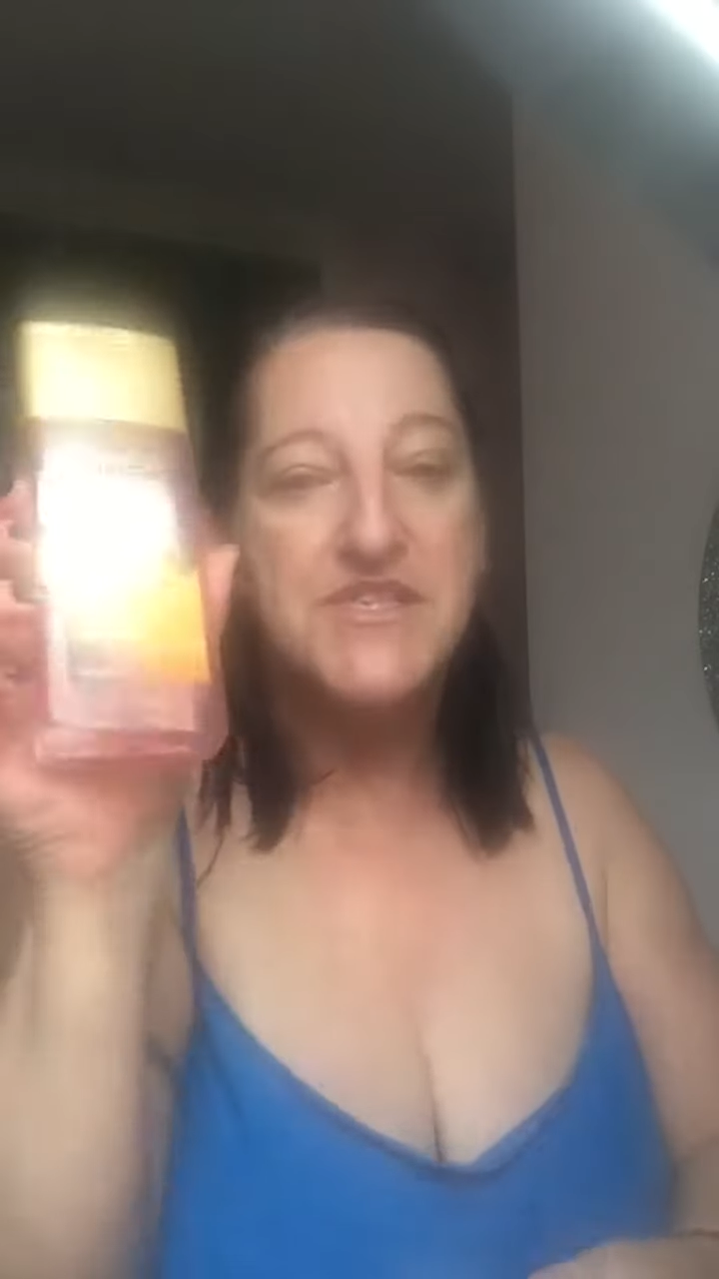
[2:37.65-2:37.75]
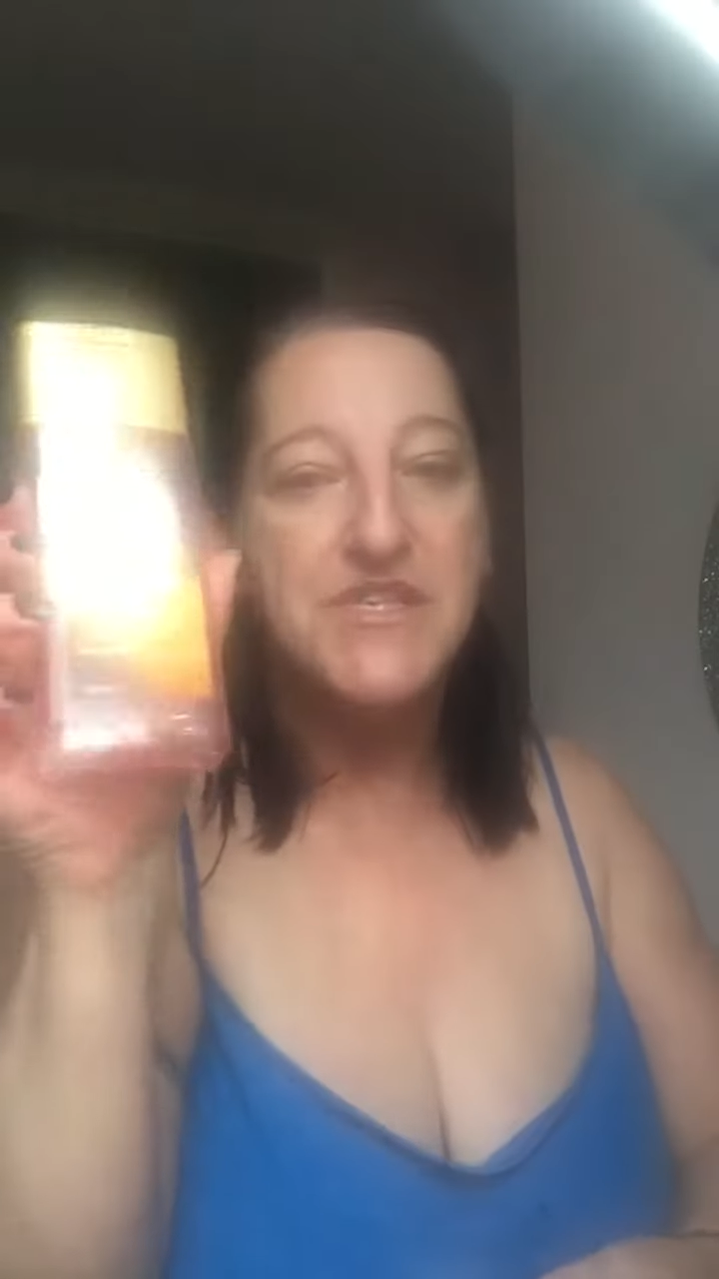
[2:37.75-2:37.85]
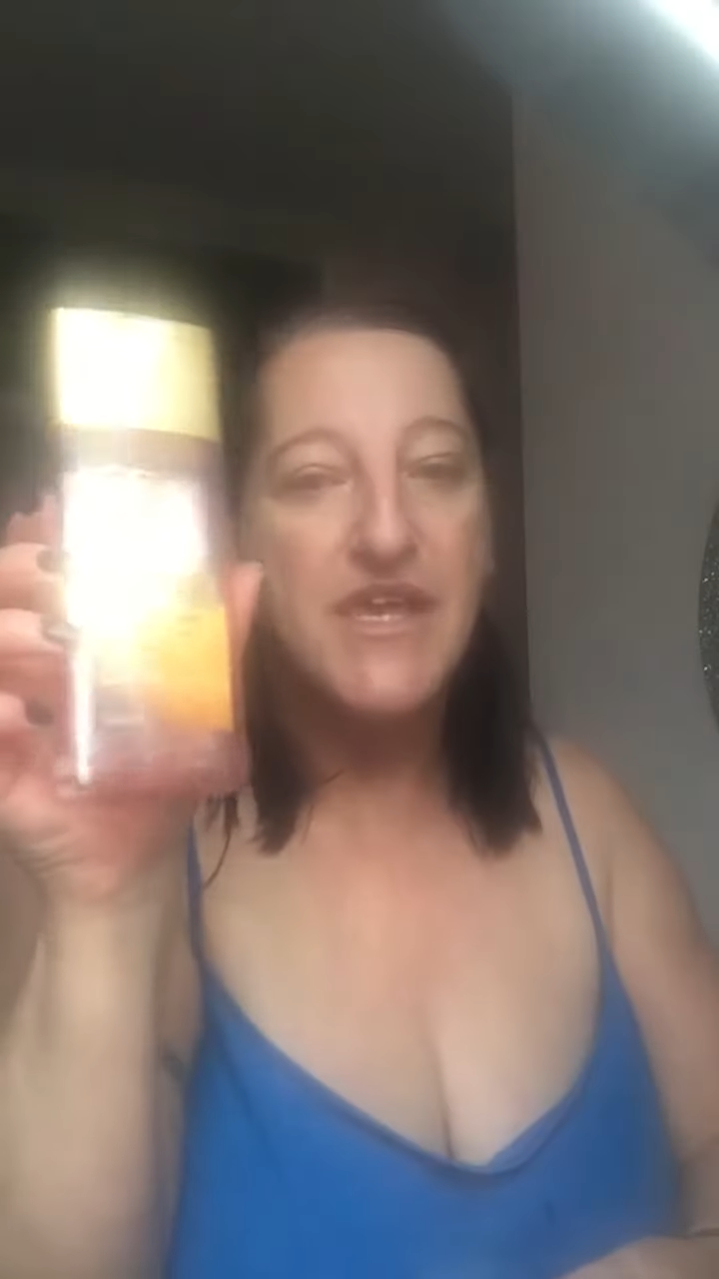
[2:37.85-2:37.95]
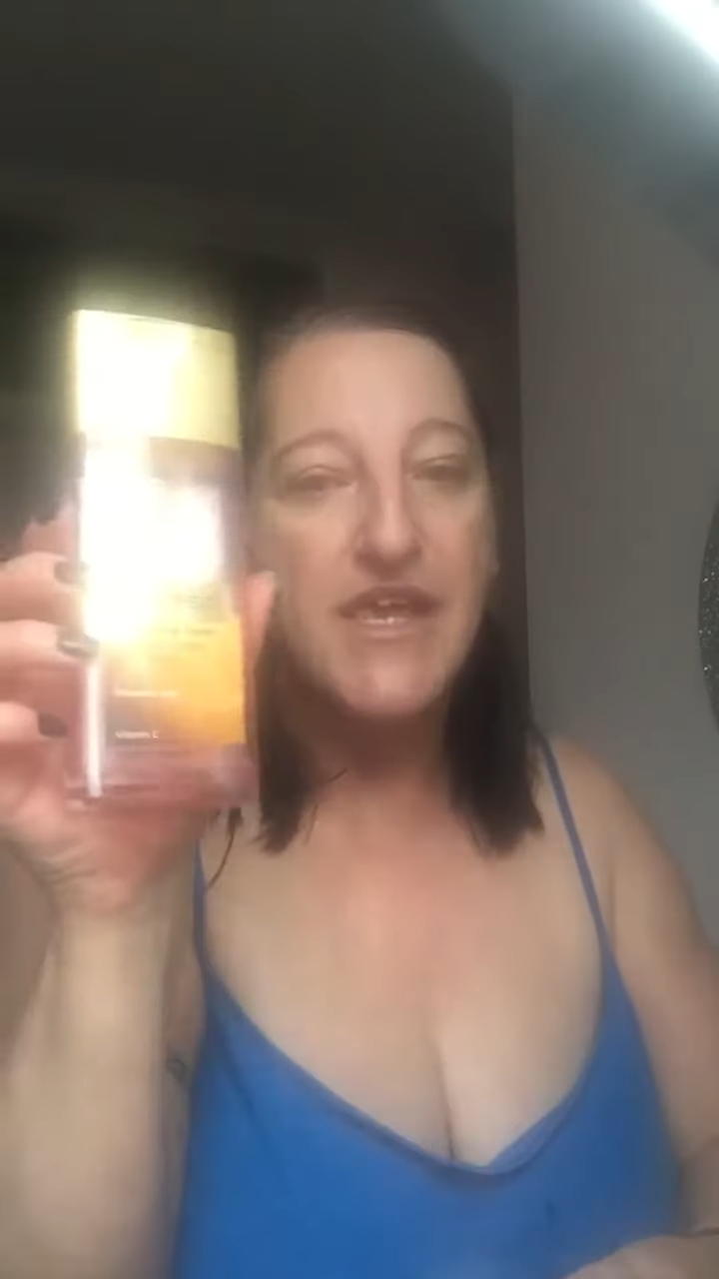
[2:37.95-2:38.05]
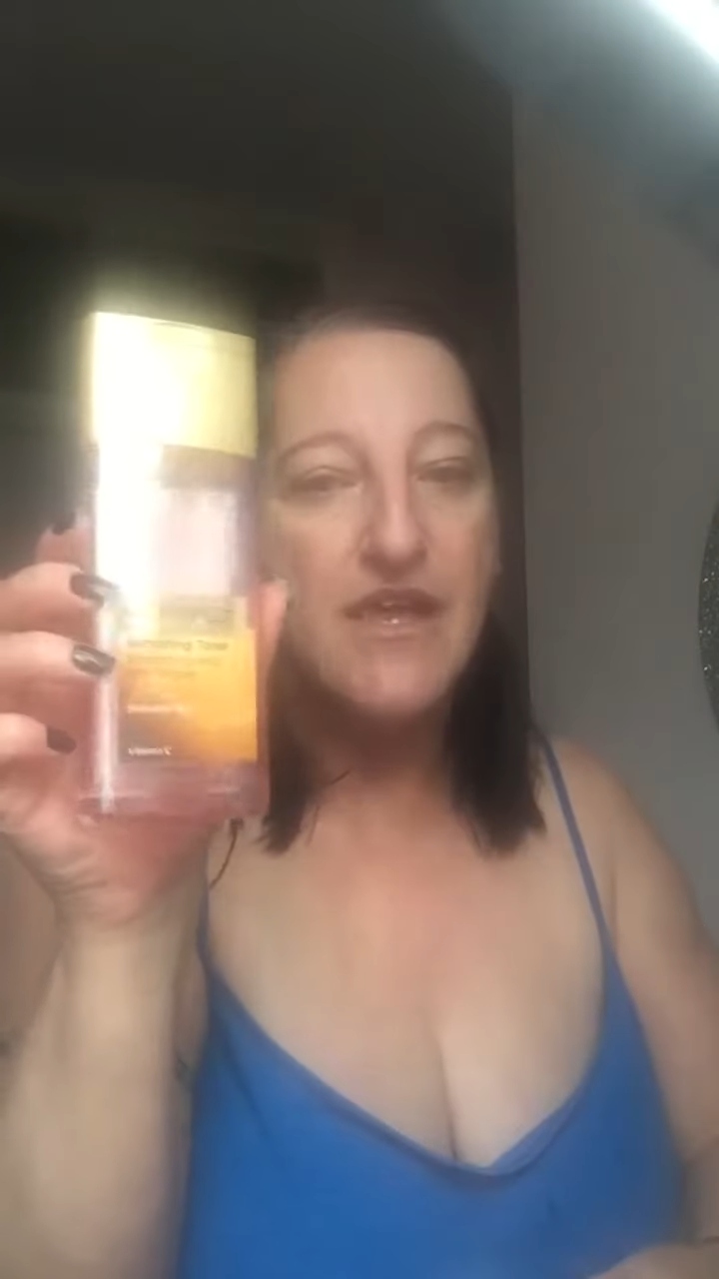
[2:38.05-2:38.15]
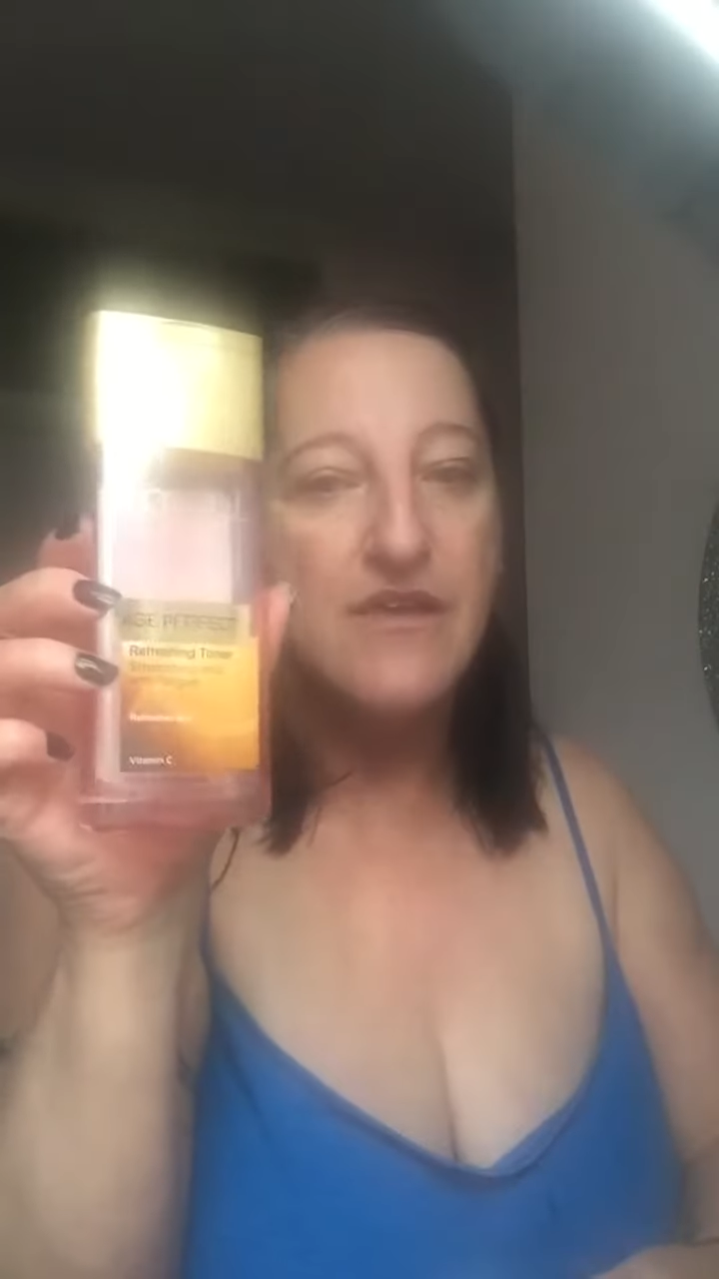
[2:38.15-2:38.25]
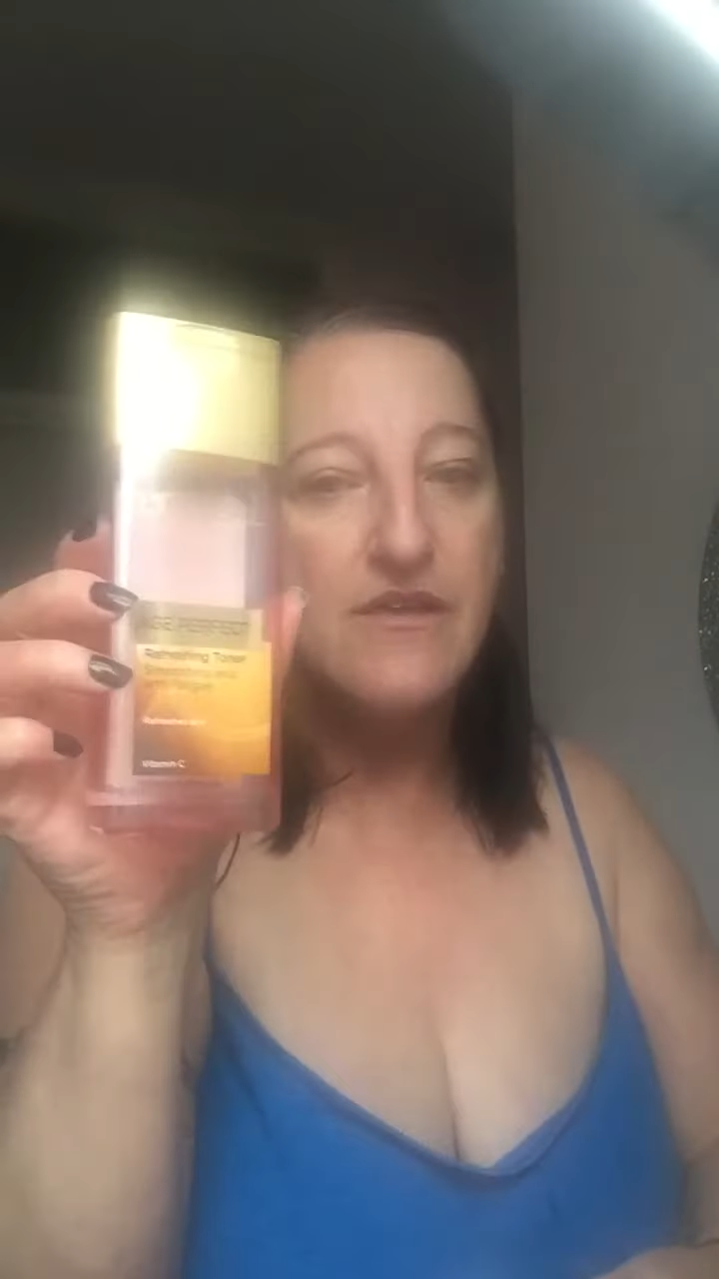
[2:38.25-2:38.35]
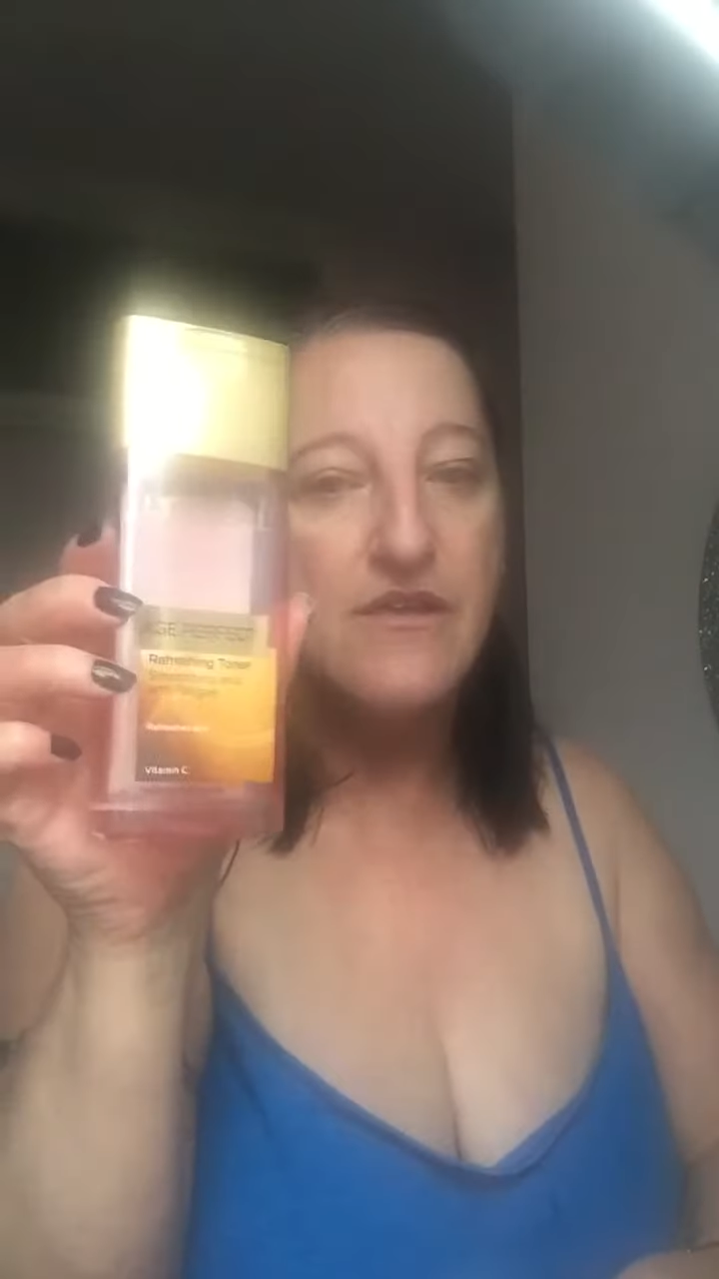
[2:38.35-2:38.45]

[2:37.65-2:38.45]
C.